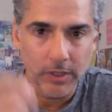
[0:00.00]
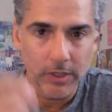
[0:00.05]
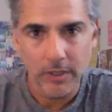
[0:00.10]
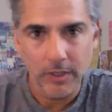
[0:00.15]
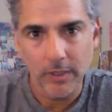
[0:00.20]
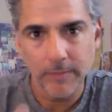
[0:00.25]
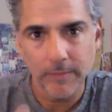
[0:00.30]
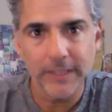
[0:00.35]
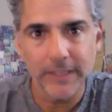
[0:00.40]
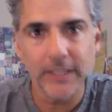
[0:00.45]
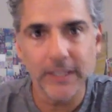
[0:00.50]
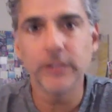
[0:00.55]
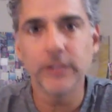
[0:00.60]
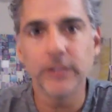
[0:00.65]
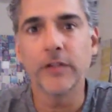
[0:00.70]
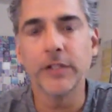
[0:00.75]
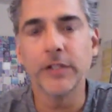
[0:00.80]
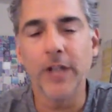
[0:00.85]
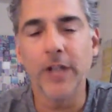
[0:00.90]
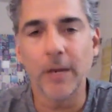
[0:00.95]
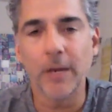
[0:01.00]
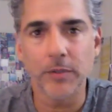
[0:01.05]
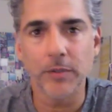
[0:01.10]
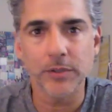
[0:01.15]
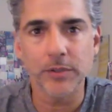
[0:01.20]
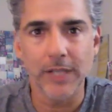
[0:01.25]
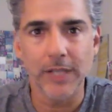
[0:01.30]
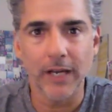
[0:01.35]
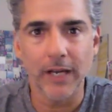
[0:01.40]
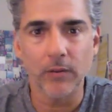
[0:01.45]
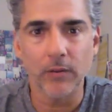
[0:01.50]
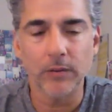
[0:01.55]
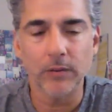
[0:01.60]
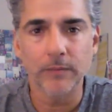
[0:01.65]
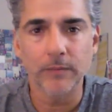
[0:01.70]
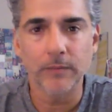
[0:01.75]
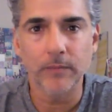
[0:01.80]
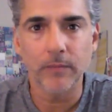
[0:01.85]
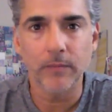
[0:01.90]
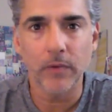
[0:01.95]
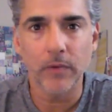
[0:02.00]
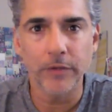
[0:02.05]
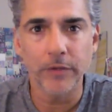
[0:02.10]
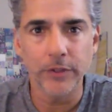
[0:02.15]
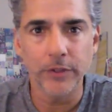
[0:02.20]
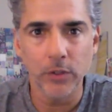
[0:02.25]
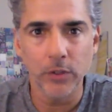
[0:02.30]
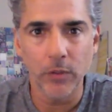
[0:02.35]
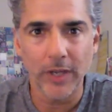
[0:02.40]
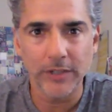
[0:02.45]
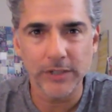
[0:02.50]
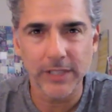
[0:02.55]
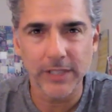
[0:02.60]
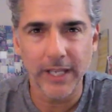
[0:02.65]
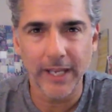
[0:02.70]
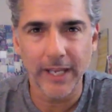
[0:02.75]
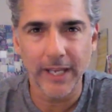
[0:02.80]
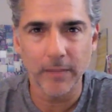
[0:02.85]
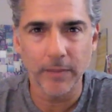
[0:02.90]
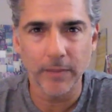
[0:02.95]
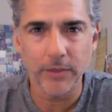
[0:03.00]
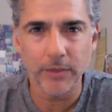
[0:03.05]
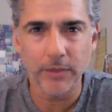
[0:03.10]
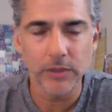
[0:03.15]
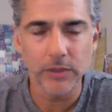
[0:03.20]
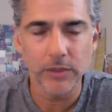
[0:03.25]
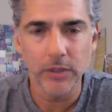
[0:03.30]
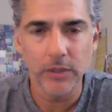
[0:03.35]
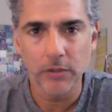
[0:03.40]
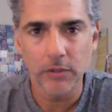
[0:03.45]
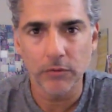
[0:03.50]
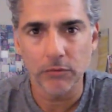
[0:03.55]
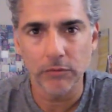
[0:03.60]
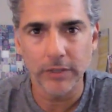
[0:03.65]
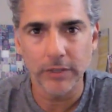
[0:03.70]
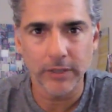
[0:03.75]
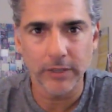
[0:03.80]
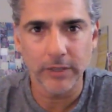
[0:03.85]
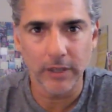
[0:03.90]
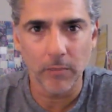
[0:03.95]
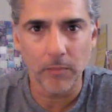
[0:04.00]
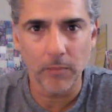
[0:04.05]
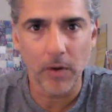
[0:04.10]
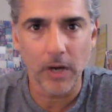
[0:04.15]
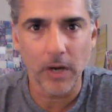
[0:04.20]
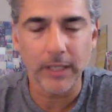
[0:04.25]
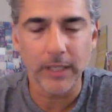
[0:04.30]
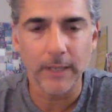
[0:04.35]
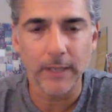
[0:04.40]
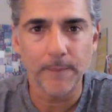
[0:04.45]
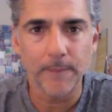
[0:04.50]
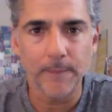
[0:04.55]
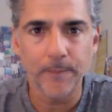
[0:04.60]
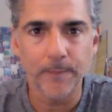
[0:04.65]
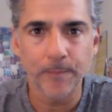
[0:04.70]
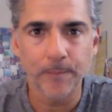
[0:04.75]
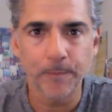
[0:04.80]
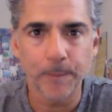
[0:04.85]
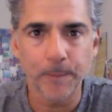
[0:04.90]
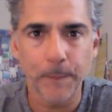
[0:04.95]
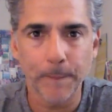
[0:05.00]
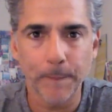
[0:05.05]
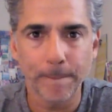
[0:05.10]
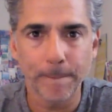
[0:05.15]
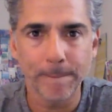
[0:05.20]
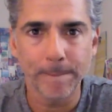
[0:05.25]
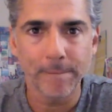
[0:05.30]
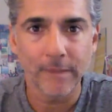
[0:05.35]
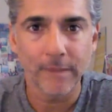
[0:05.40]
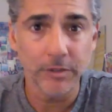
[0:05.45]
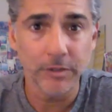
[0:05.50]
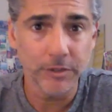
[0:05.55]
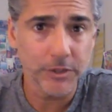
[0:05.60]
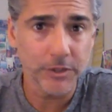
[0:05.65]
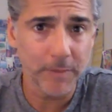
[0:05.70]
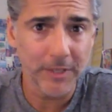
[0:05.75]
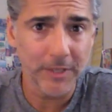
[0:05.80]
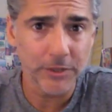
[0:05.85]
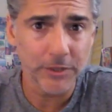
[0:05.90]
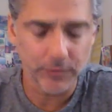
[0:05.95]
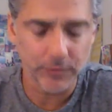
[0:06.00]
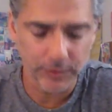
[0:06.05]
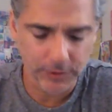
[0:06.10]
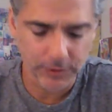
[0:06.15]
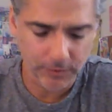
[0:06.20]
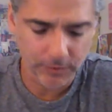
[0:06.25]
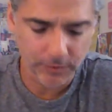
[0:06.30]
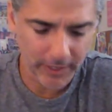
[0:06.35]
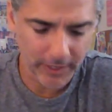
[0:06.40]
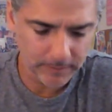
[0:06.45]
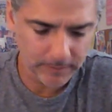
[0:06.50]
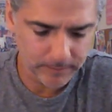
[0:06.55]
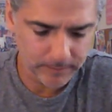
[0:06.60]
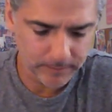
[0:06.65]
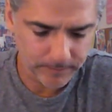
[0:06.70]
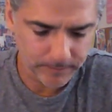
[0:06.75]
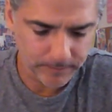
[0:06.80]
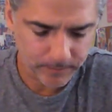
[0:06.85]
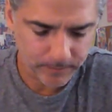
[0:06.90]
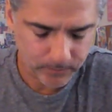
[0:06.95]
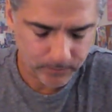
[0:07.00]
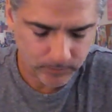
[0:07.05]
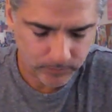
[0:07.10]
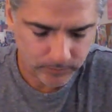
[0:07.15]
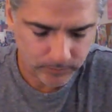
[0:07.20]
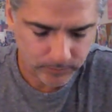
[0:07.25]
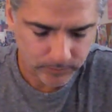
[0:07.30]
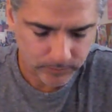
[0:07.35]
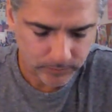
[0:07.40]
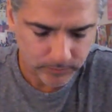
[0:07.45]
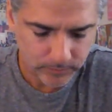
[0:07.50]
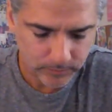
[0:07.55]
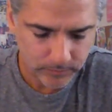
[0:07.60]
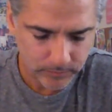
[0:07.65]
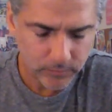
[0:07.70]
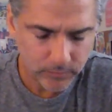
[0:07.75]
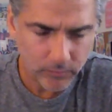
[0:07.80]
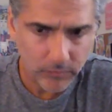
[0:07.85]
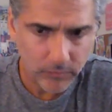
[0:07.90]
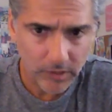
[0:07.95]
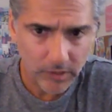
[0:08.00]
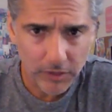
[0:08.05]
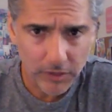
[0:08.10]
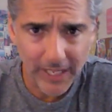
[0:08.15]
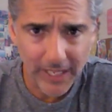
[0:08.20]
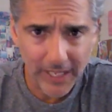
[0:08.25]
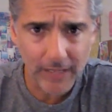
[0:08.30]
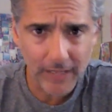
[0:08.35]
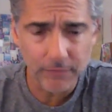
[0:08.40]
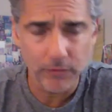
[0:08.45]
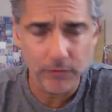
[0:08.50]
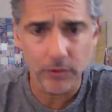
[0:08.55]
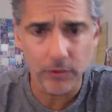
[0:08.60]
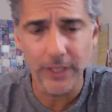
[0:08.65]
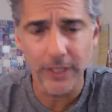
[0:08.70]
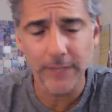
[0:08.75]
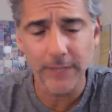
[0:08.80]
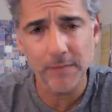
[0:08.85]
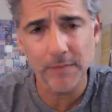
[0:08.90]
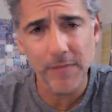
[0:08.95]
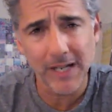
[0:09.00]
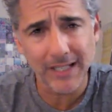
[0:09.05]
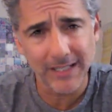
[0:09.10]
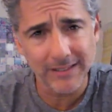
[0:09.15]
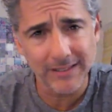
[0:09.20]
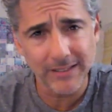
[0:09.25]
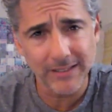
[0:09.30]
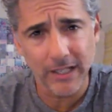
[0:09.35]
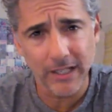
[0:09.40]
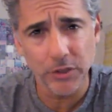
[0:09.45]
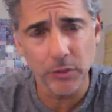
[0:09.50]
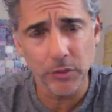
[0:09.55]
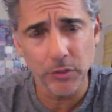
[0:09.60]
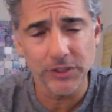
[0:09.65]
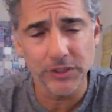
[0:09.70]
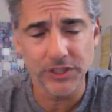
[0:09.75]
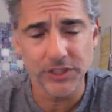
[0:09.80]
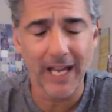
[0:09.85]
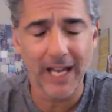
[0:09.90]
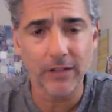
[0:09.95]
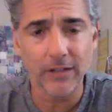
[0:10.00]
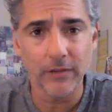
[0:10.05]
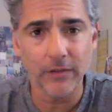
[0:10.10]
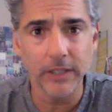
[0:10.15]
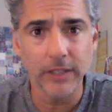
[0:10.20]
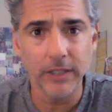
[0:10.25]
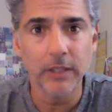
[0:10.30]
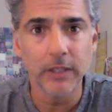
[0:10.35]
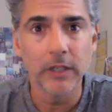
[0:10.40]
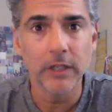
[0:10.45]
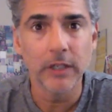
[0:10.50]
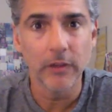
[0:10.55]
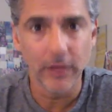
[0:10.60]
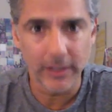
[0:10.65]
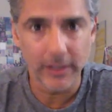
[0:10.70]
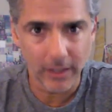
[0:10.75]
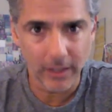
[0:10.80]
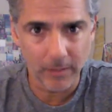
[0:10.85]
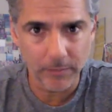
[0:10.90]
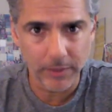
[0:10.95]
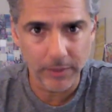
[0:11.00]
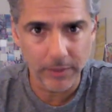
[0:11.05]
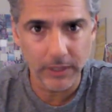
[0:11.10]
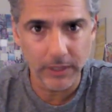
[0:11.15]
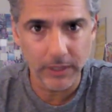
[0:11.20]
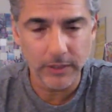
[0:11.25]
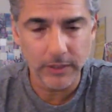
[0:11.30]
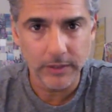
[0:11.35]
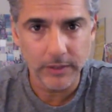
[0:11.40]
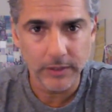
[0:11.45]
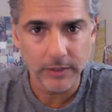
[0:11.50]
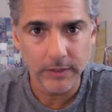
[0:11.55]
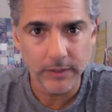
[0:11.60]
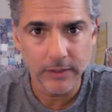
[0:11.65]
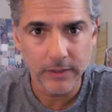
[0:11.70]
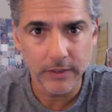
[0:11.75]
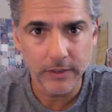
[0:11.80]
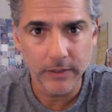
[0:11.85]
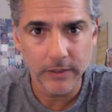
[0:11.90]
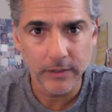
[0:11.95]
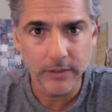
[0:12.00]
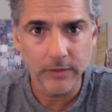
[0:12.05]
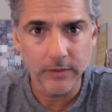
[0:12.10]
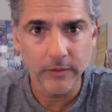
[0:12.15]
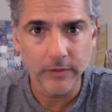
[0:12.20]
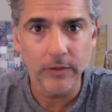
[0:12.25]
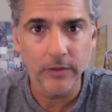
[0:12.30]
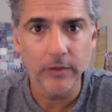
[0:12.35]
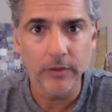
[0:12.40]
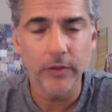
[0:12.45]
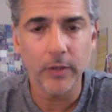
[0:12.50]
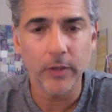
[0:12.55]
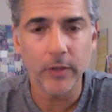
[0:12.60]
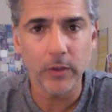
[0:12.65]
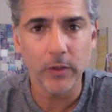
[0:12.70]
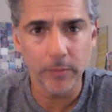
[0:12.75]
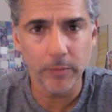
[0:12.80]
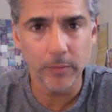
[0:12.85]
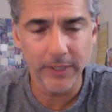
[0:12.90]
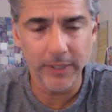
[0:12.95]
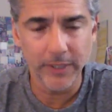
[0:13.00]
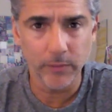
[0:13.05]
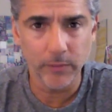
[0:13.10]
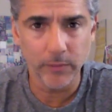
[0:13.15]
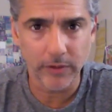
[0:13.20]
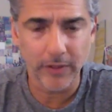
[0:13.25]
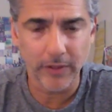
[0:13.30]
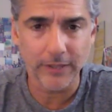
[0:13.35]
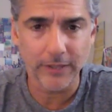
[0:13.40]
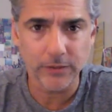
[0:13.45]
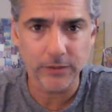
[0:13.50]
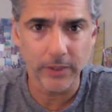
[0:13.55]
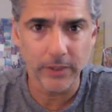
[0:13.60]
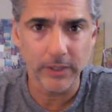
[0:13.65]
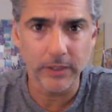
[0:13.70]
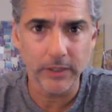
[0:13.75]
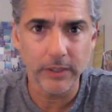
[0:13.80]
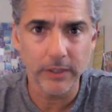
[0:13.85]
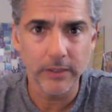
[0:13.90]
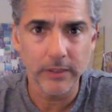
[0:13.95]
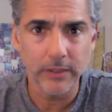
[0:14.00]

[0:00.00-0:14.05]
Let me get into the numbers now on the U.S. cannabis retail market. The dispensaries, right? There's a handful of names. I'm not going to tell you exactly the company that we were meeting with last week.